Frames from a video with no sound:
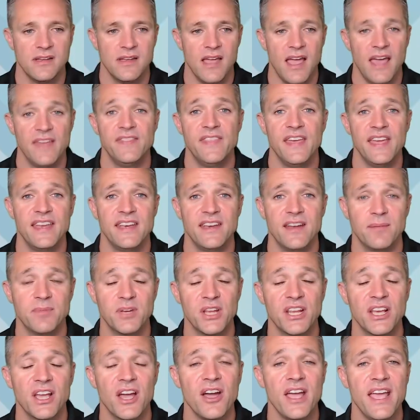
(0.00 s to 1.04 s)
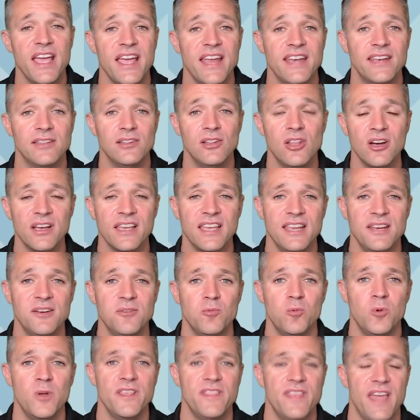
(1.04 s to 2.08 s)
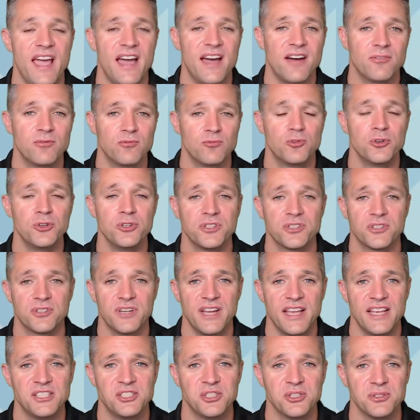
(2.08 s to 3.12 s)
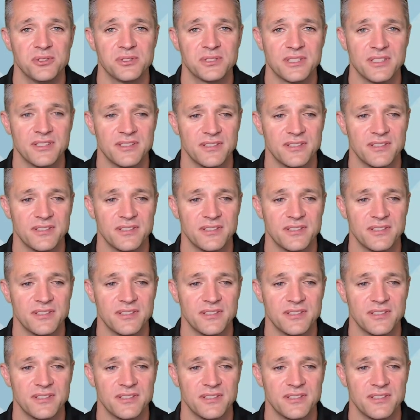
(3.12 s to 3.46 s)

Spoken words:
and then I'm going to go ahead, log in with our root credentials.